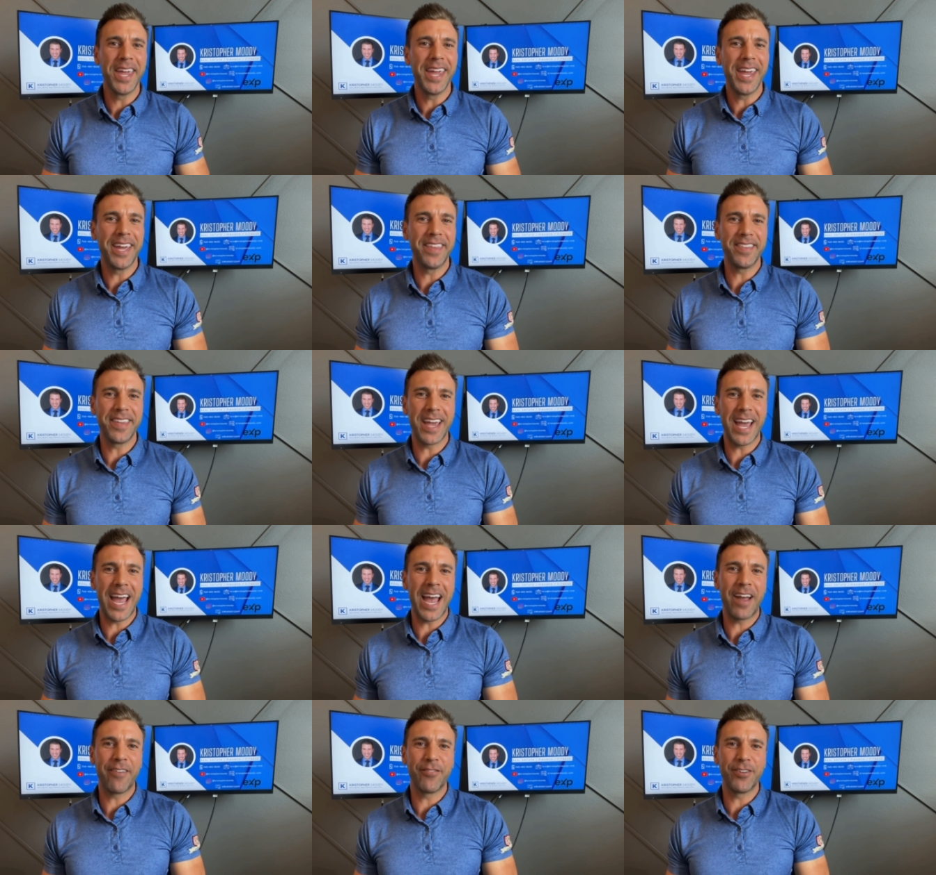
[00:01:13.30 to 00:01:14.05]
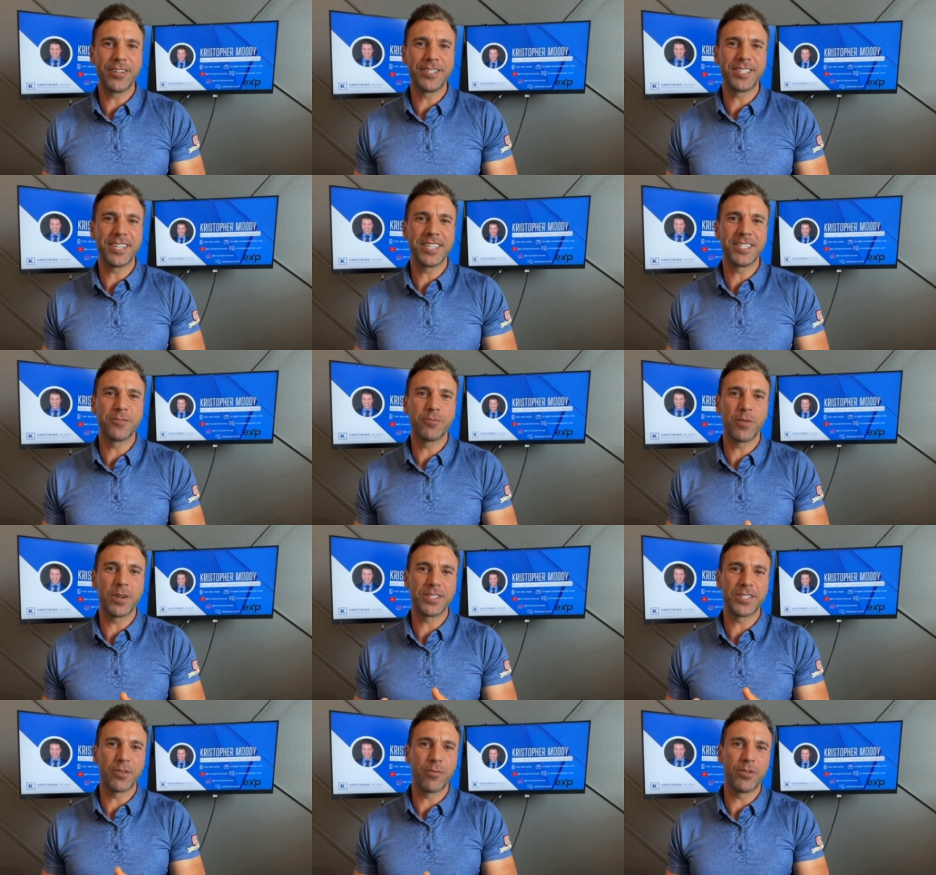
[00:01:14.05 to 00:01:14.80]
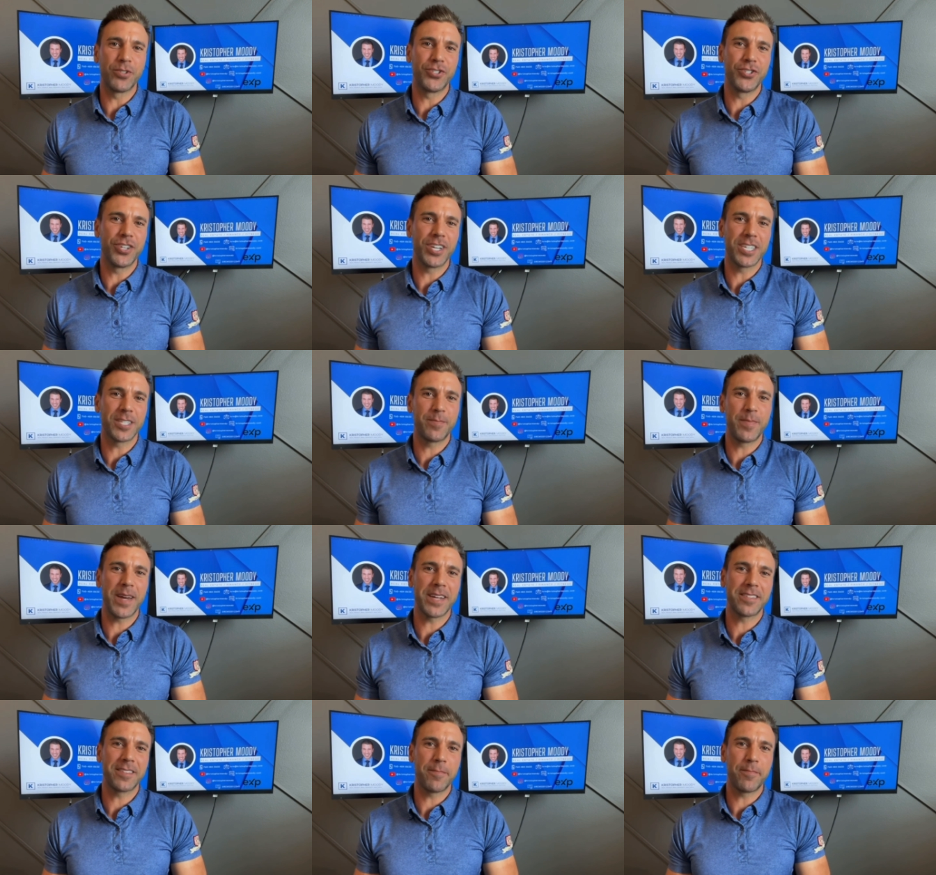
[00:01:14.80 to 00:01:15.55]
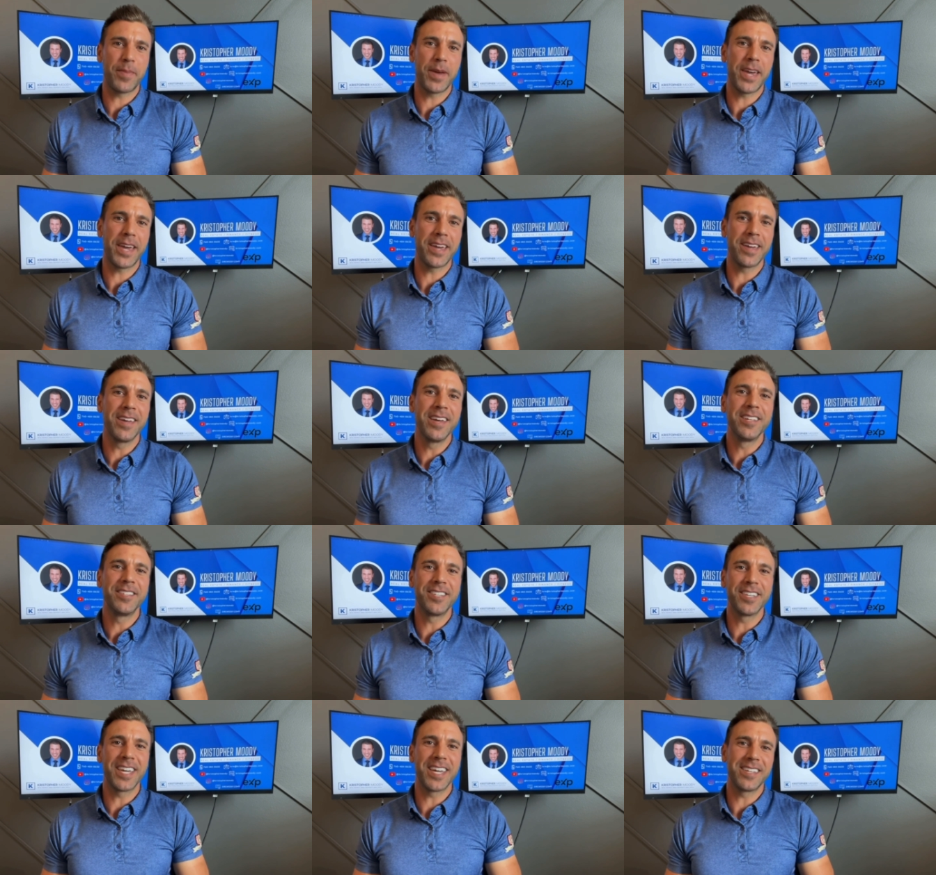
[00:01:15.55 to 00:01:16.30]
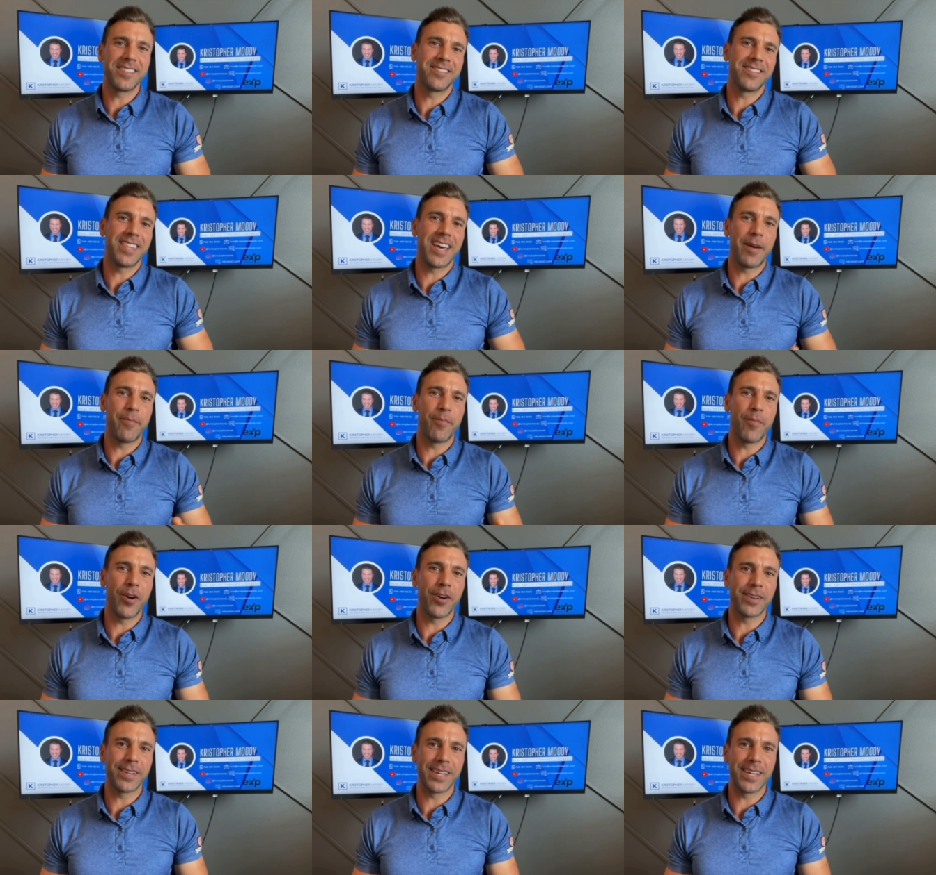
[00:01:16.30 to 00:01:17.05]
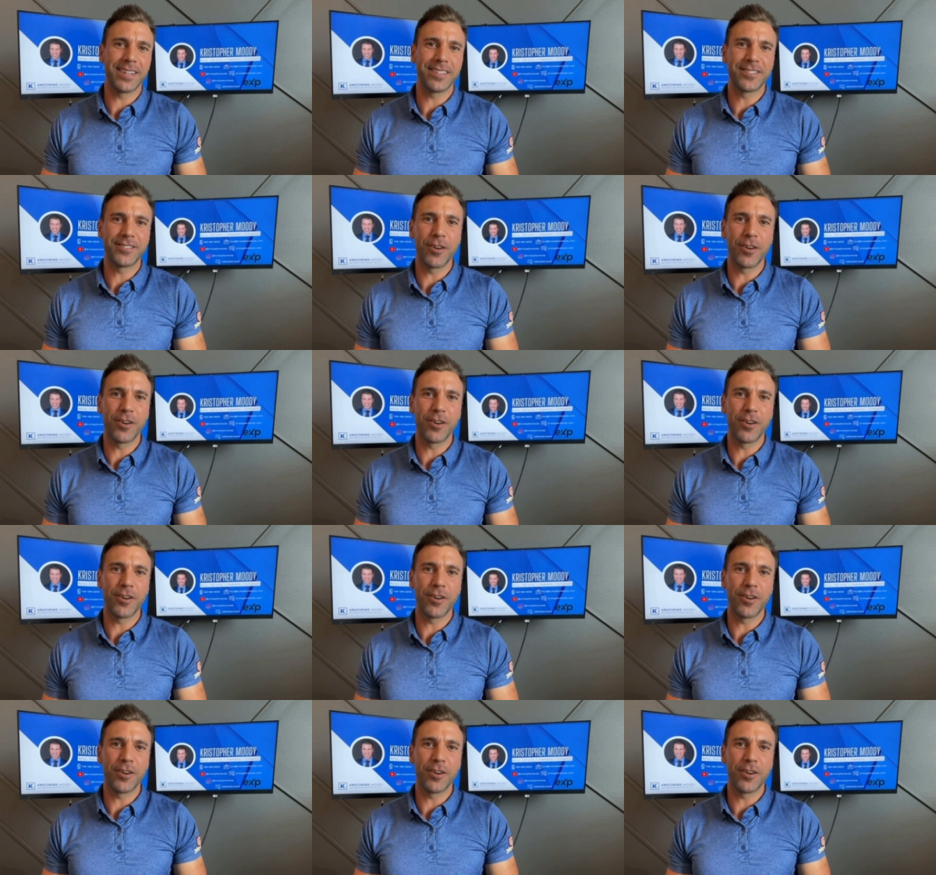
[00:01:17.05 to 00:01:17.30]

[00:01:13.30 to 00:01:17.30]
and the average is what someone should expect to pay to get into that market.